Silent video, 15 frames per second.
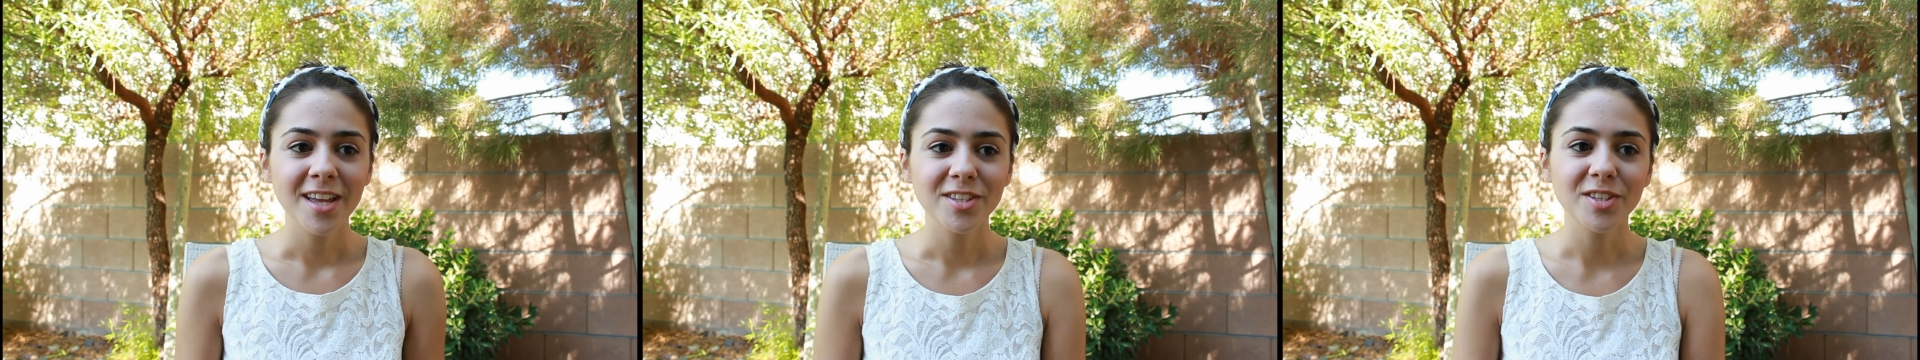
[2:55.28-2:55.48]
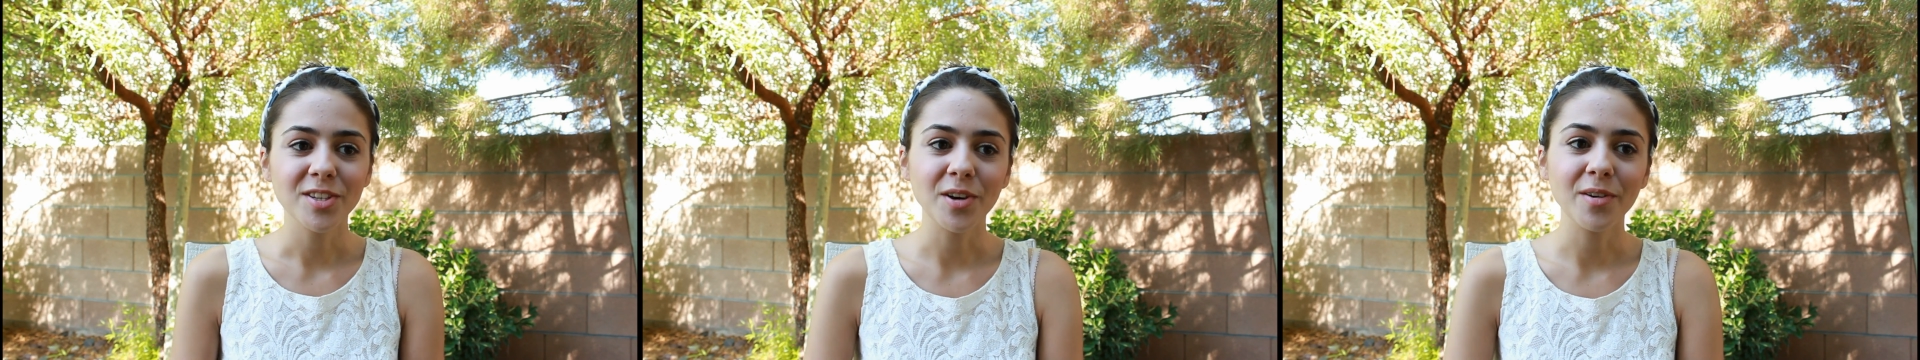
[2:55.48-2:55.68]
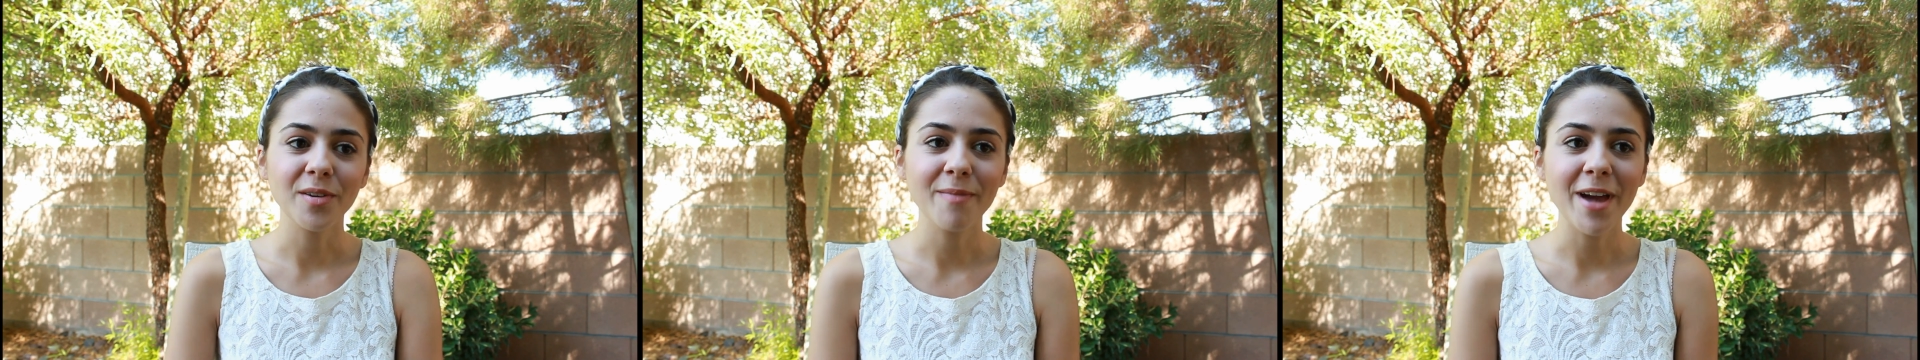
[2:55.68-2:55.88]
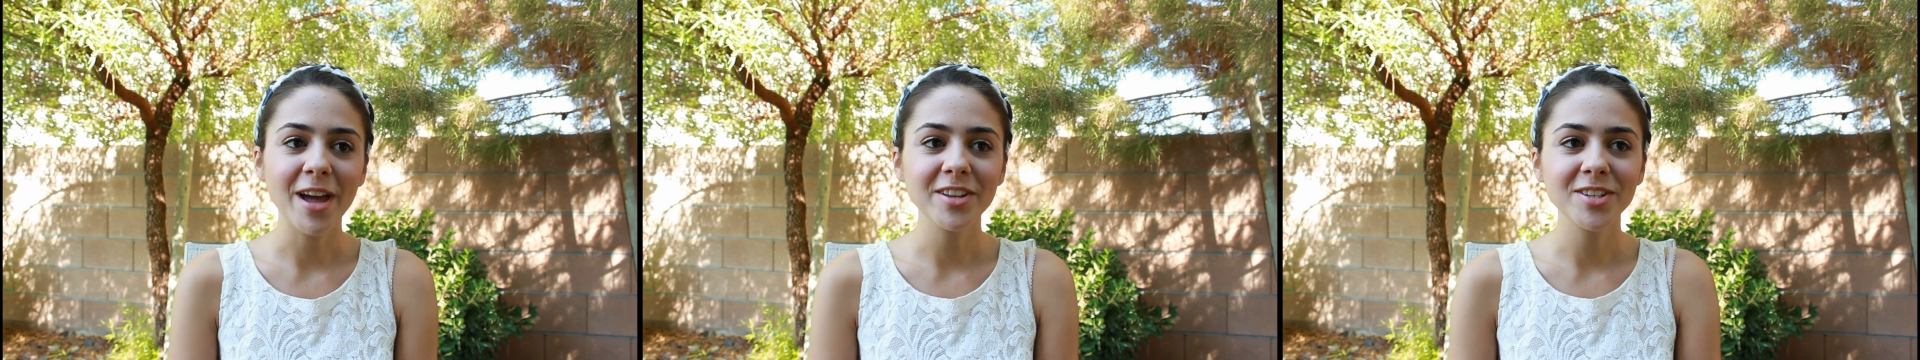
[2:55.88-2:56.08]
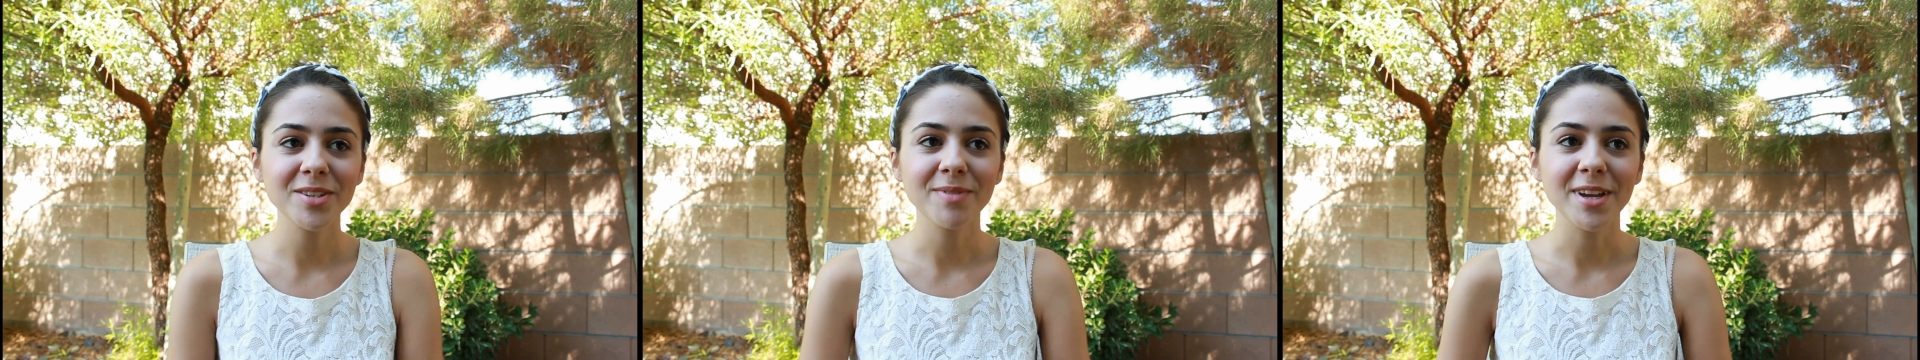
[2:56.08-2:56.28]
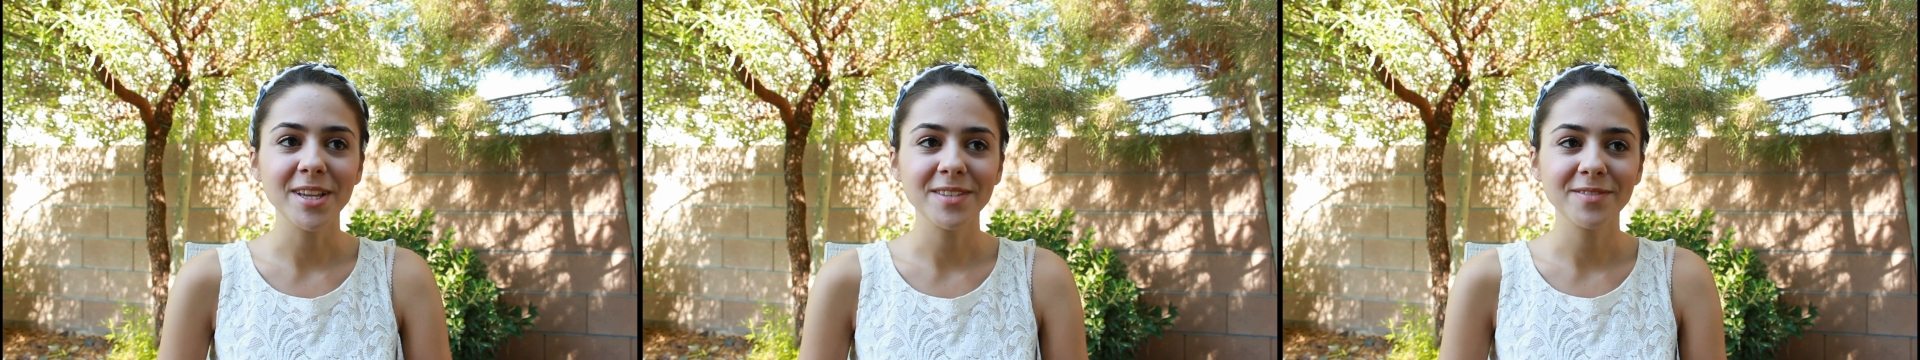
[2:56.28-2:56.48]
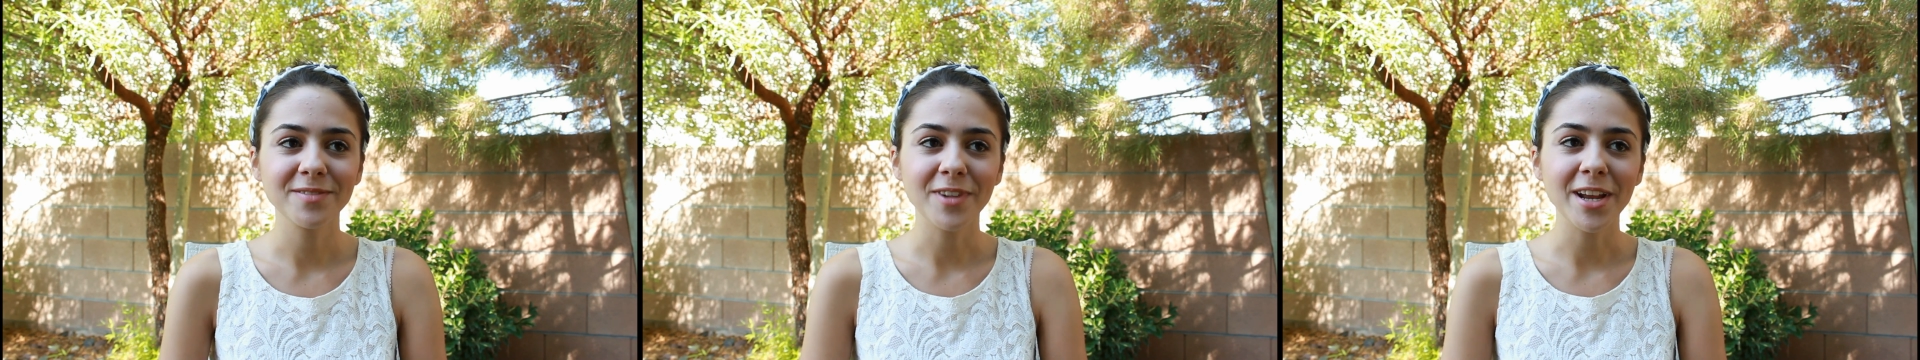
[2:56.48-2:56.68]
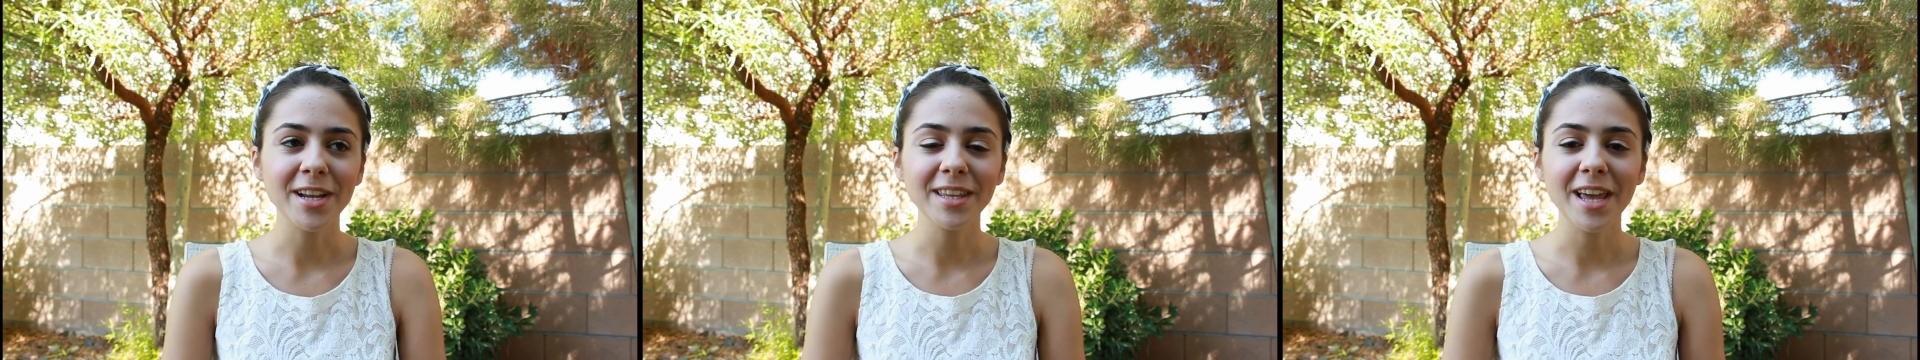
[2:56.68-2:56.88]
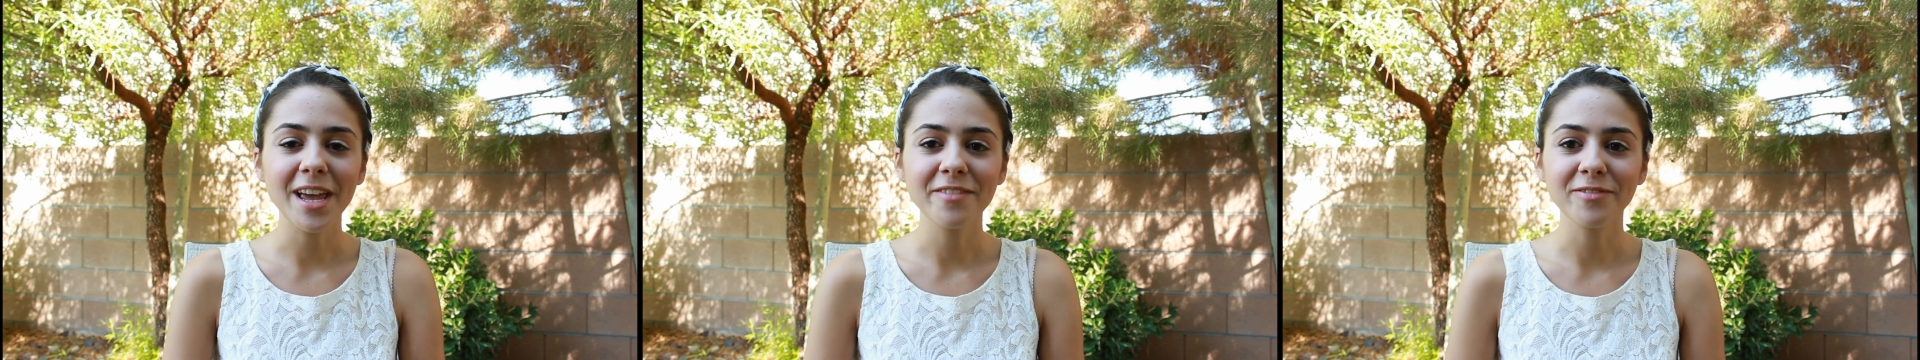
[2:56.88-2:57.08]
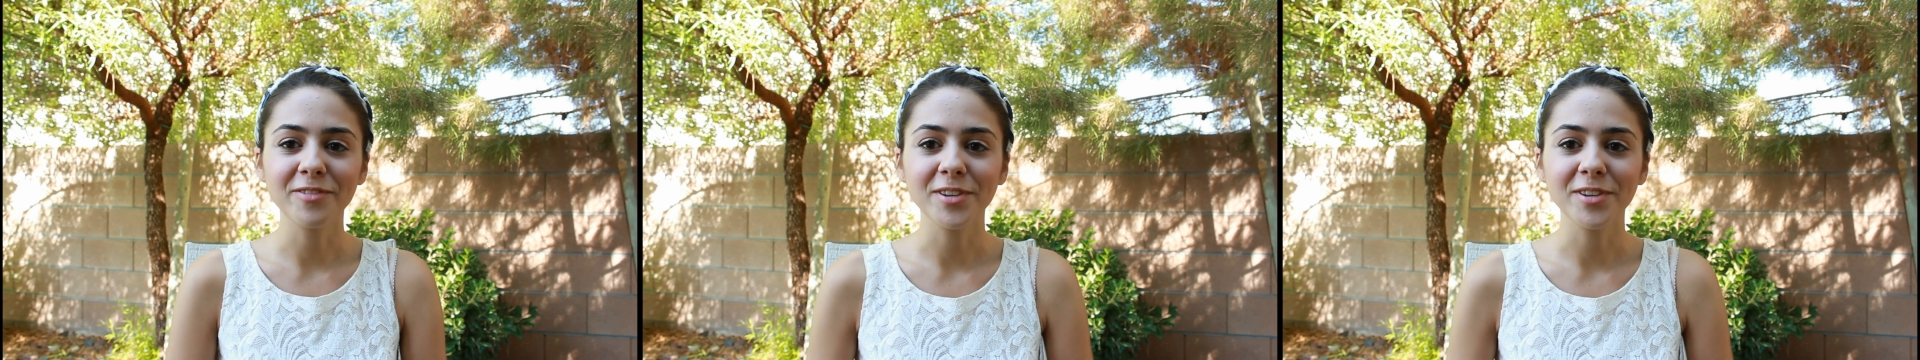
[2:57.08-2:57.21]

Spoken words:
So managing my friend life,